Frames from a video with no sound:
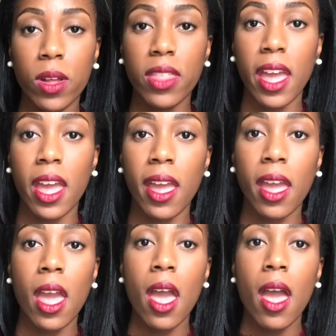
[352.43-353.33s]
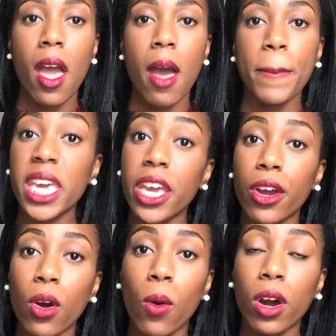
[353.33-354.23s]
with a
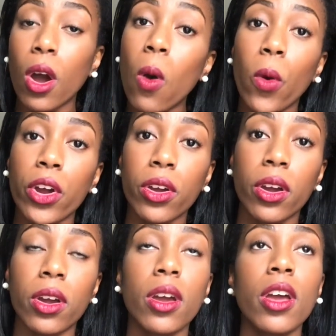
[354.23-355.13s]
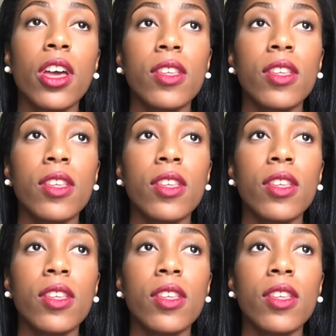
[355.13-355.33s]
peer or a coworker.